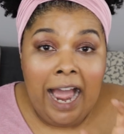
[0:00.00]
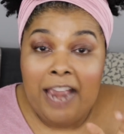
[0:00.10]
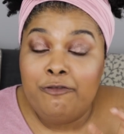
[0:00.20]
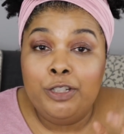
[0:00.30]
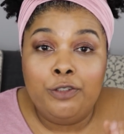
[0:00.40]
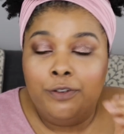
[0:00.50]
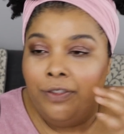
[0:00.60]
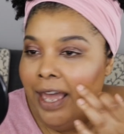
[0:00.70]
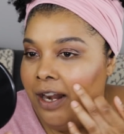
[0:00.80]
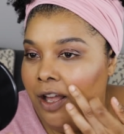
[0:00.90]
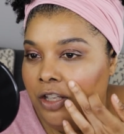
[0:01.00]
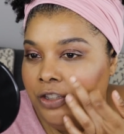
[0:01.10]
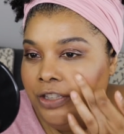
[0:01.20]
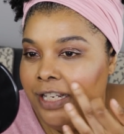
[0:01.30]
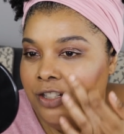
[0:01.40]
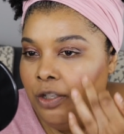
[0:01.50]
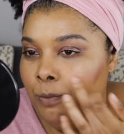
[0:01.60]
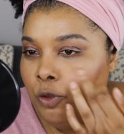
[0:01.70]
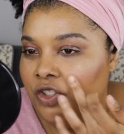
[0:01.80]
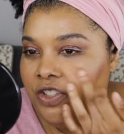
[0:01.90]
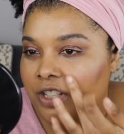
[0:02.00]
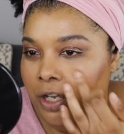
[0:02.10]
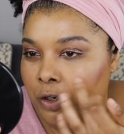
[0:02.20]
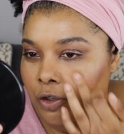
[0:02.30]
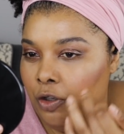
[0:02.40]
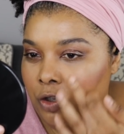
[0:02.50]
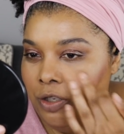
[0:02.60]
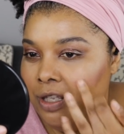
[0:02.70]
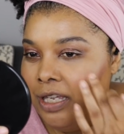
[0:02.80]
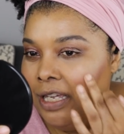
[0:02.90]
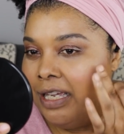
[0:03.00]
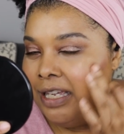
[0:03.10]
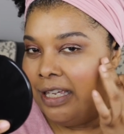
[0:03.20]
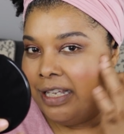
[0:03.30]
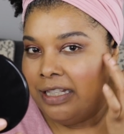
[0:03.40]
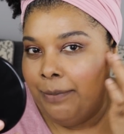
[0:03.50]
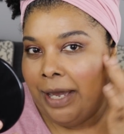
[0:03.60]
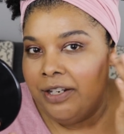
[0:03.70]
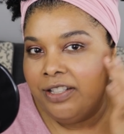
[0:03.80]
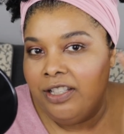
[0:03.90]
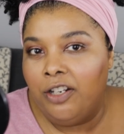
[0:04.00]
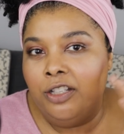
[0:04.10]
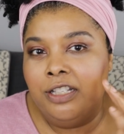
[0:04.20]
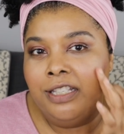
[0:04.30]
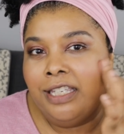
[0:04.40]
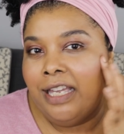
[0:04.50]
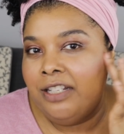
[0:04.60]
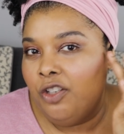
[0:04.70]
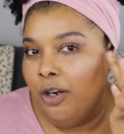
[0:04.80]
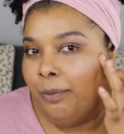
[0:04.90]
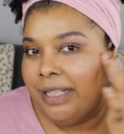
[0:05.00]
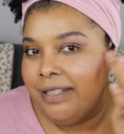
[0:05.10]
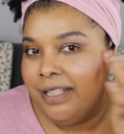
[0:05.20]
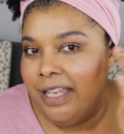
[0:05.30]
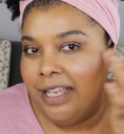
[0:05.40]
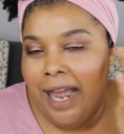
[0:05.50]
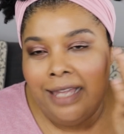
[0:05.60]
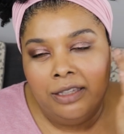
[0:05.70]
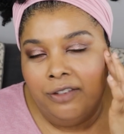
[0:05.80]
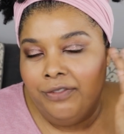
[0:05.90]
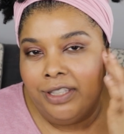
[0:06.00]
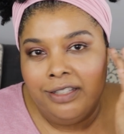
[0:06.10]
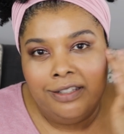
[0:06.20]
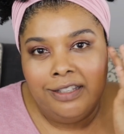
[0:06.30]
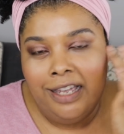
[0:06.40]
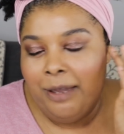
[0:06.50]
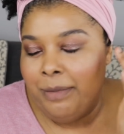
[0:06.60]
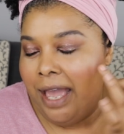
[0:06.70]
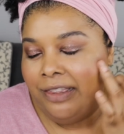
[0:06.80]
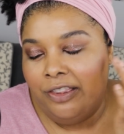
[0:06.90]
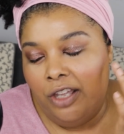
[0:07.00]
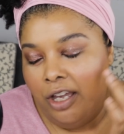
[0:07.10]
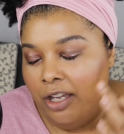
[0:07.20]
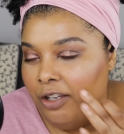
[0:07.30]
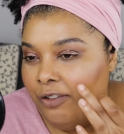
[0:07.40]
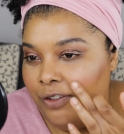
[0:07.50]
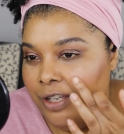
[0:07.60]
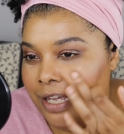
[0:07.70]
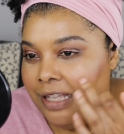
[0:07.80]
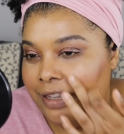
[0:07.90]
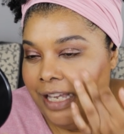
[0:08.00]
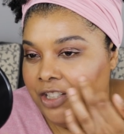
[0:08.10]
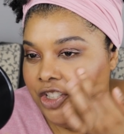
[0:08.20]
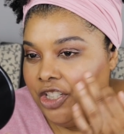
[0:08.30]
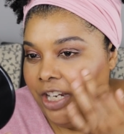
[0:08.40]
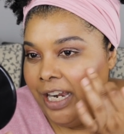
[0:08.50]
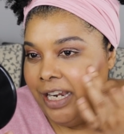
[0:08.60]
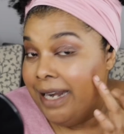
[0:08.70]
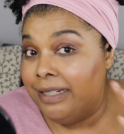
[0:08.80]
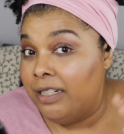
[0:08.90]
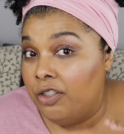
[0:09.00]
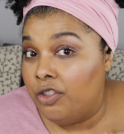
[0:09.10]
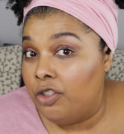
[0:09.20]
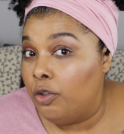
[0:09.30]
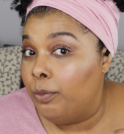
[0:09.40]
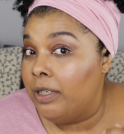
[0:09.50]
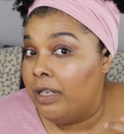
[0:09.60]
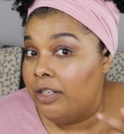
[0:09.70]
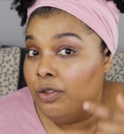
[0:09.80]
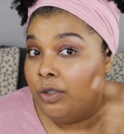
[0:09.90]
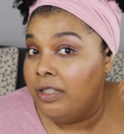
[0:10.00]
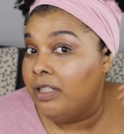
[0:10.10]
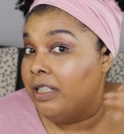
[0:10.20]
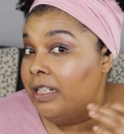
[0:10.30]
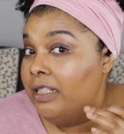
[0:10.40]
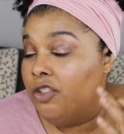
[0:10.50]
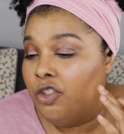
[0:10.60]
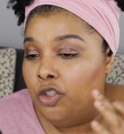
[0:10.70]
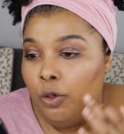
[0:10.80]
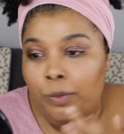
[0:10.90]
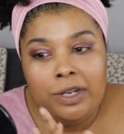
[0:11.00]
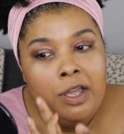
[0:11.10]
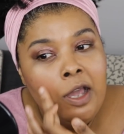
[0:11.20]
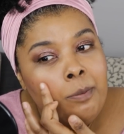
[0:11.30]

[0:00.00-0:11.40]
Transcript: I reach for that. It's the most subtle. It's about as subtle as it gets on my skin. I love it. I mean, I love that shade. And it didn't disturb it, as you can see. It didn't disturb it.